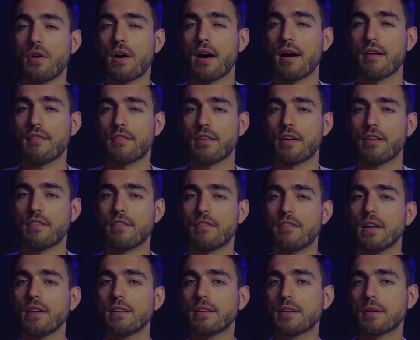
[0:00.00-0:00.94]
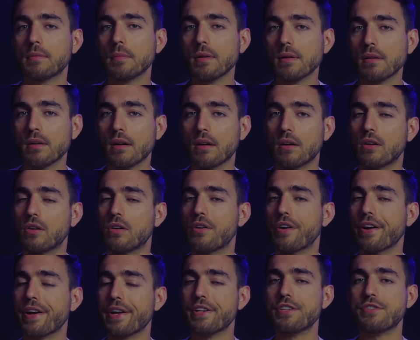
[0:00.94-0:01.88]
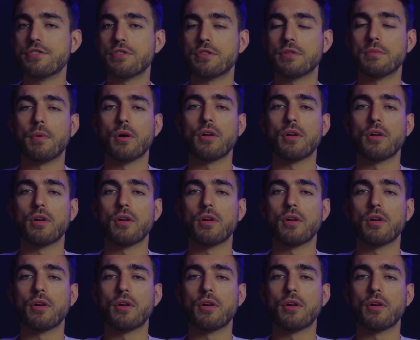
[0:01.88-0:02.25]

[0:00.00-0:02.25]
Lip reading: you have a vulnerable or injured